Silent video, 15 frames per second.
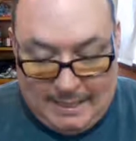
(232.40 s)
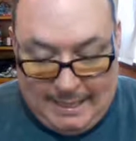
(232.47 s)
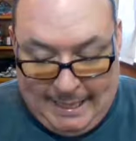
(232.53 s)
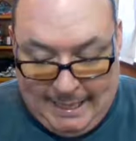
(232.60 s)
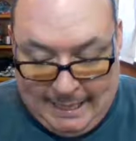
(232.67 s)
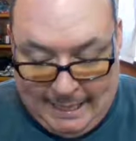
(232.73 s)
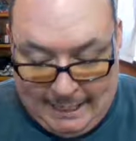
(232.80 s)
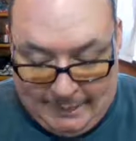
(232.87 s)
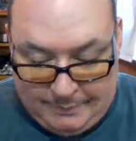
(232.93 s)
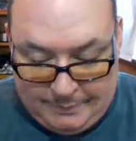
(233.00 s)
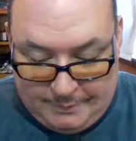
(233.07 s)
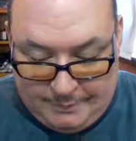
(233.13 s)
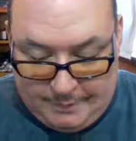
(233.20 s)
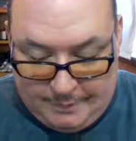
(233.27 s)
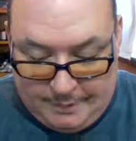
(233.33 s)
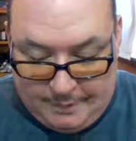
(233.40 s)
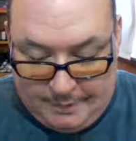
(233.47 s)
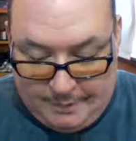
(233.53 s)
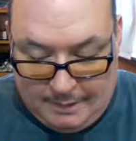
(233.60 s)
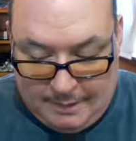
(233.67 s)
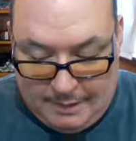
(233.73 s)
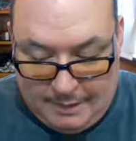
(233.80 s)
And
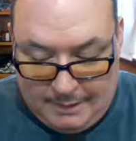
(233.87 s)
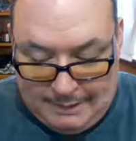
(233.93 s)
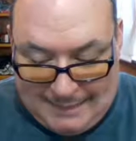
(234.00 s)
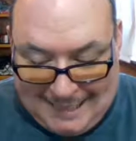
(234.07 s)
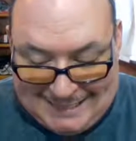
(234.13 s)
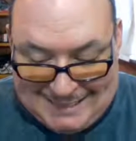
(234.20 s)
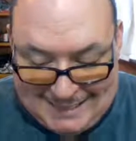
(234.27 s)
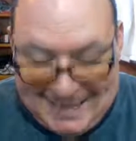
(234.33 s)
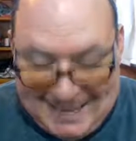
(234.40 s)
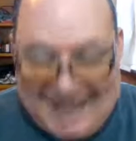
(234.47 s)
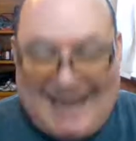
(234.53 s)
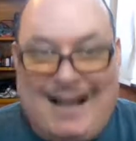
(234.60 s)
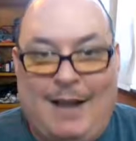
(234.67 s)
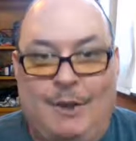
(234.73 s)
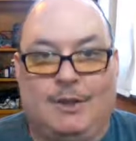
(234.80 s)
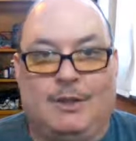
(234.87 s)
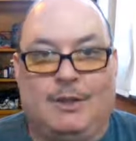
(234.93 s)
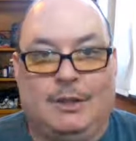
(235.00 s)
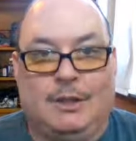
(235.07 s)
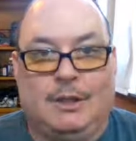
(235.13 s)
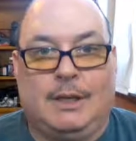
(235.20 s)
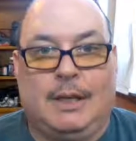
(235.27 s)
that's not how you
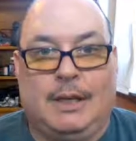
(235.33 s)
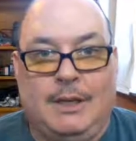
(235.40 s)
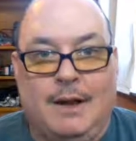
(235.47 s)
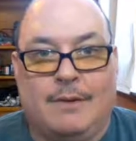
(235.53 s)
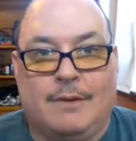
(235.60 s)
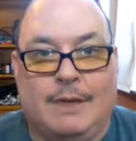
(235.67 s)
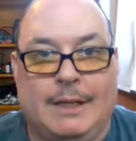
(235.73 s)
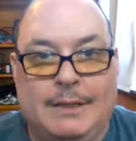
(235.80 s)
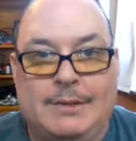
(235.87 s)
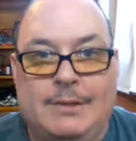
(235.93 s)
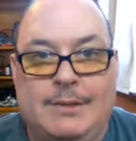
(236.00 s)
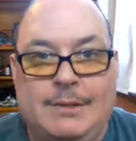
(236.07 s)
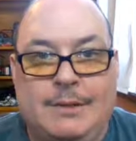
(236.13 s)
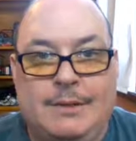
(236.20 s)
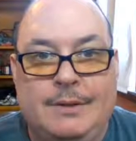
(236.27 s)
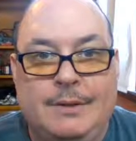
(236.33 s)
should look at governance.